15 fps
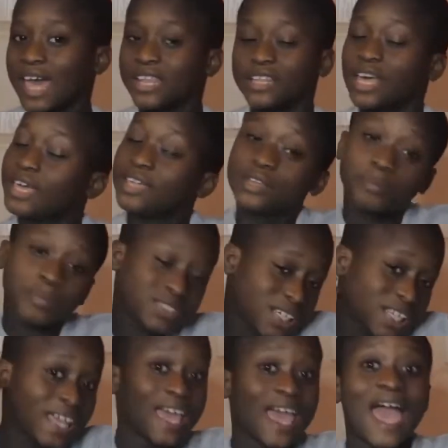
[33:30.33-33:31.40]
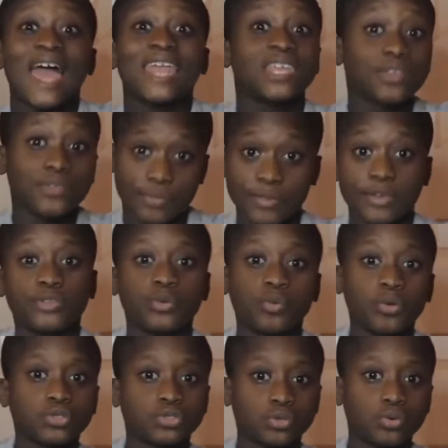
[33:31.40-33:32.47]
and basically anything
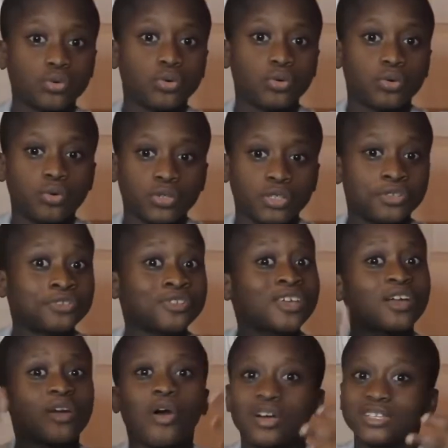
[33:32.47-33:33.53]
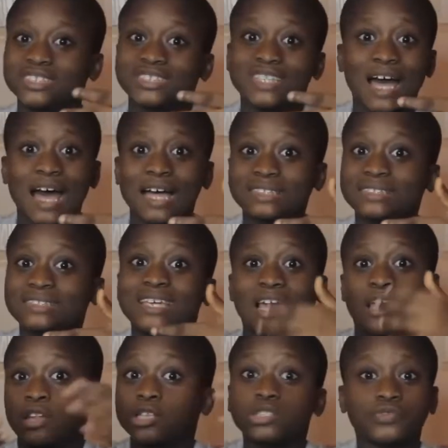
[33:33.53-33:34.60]
you want to hold. There's also a constant.
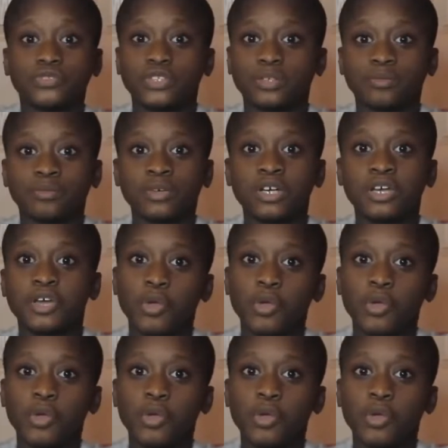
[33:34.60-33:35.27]
There are a lot of them.